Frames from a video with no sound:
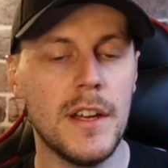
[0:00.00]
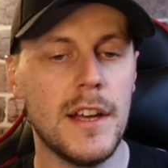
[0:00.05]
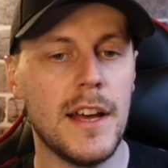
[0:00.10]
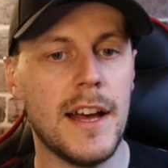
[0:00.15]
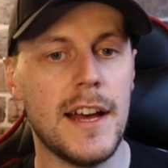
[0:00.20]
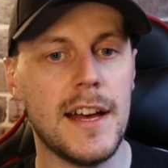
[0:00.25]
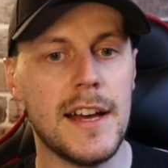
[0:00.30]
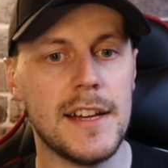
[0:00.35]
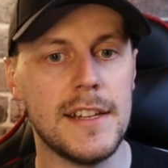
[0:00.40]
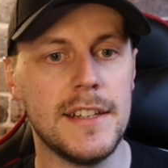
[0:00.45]

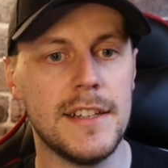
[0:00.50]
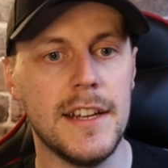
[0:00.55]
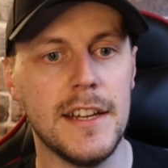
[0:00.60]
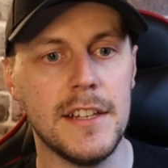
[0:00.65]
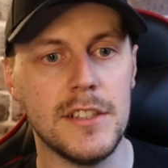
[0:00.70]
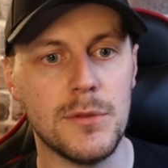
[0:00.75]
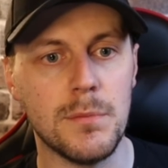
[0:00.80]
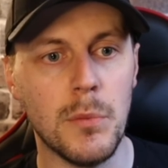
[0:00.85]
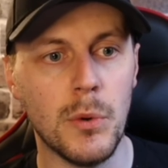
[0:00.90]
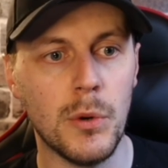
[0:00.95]
and
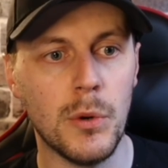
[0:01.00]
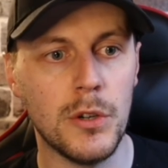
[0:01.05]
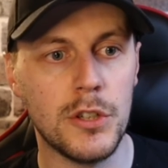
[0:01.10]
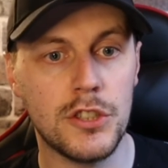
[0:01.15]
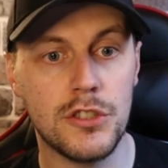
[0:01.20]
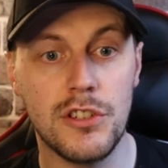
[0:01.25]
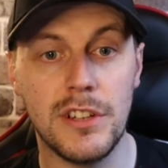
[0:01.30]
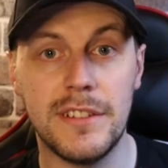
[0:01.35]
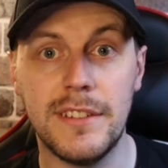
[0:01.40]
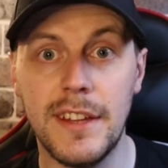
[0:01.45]
it's more
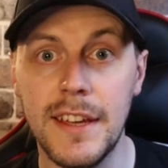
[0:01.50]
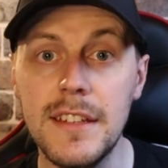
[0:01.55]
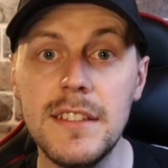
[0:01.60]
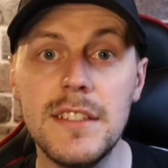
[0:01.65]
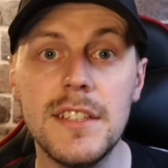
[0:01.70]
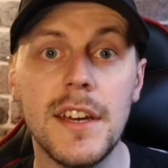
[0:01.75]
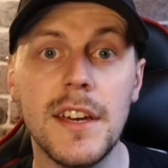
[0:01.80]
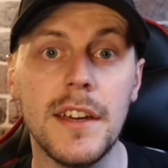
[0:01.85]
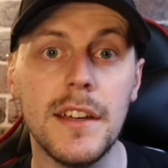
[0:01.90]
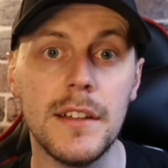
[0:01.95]

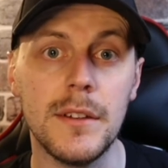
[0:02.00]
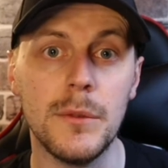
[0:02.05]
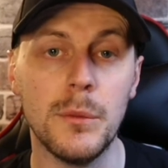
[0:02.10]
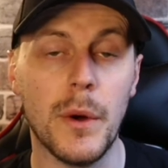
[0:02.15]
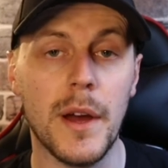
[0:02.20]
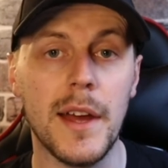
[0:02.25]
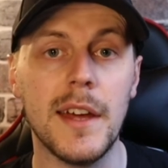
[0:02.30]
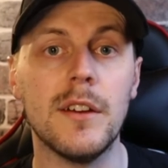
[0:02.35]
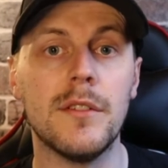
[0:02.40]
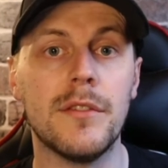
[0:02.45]
strategic
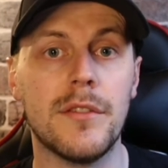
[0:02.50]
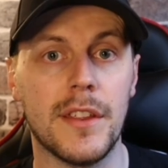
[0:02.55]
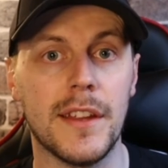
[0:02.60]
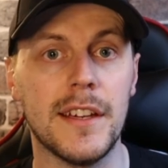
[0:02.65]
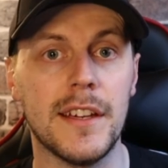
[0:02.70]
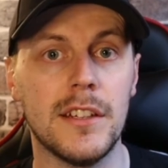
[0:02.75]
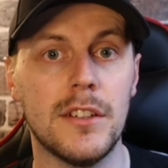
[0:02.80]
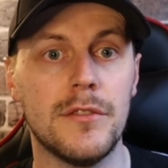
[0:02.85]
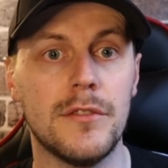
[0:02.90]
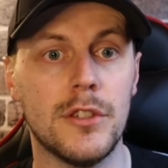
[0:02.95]
way of
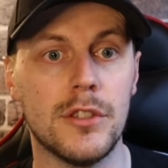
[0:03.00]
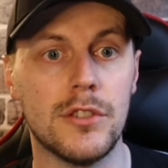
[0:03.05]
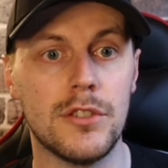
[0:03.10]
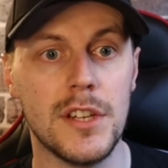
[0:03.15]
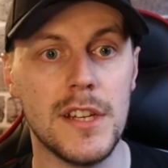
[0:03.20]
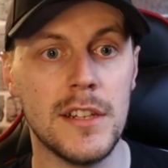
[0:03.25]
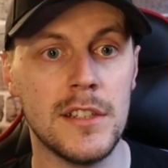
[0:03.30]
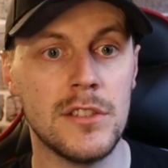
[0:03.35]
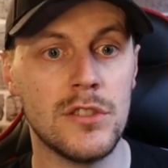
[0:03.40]
thinking of your training.